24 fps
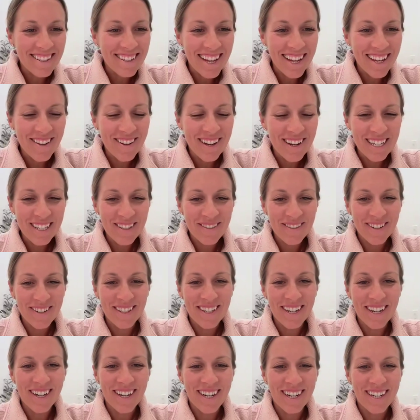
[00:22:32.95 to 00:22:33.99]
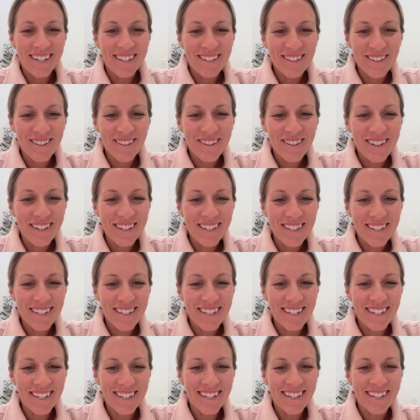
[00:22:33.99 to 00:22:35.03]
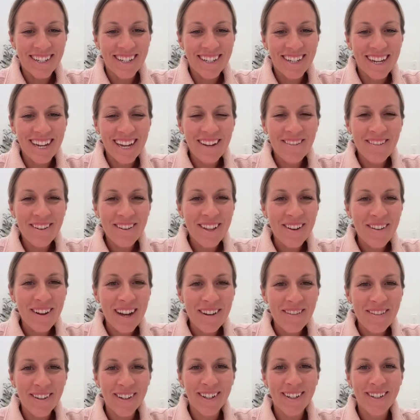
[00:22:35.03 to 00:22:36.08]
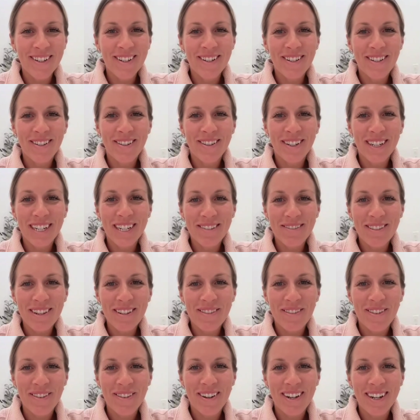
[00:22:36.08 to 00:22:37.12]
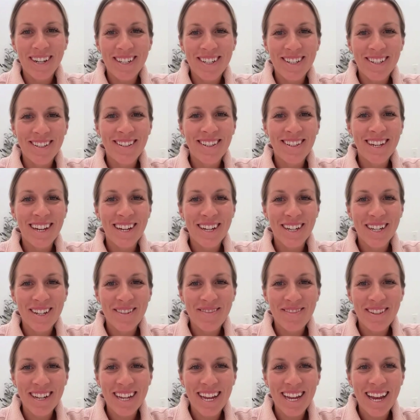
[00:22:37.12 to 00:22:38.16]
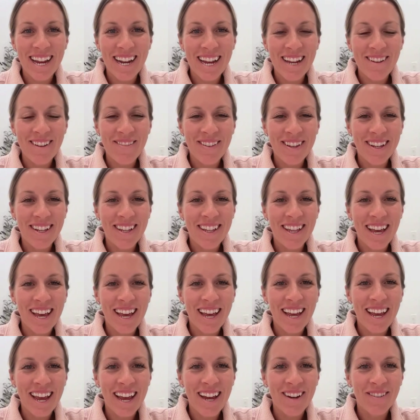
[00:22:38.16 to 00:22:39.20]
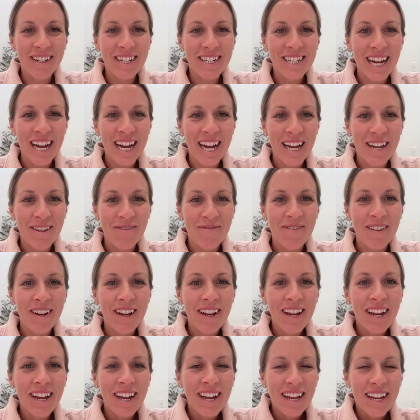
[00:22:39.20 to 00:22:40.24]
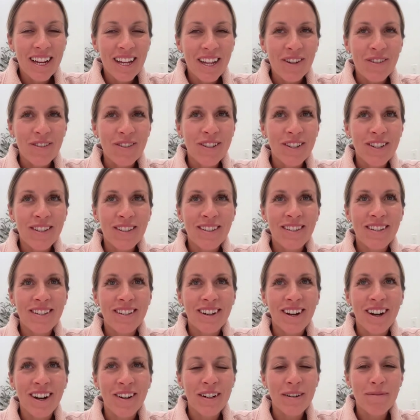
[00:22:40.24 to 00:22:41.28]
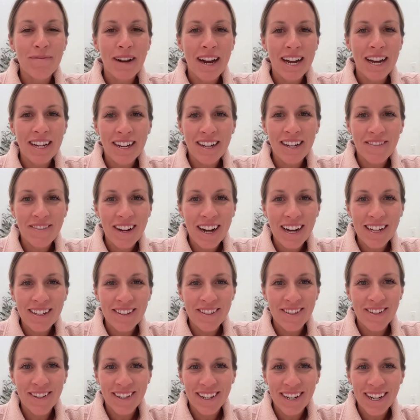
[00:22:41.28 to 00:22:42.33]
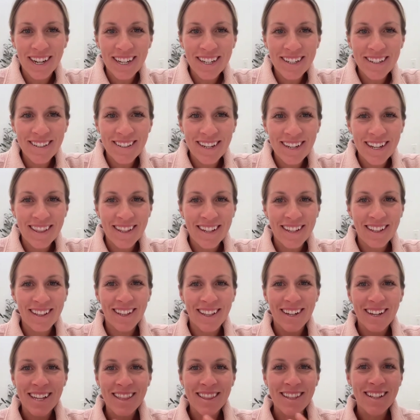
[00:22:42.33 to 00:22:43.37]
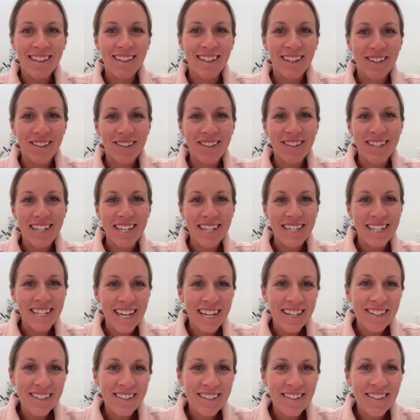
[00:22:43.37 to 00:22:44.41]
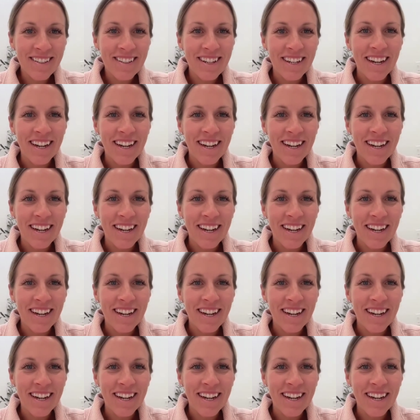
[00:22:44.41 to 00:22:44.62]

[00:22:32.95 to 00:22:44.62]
Thank you guys for sharing. So good even though I've heard your stories before, just to hear them again, I feel like every time you just are reminded of God's goodness and in the little details.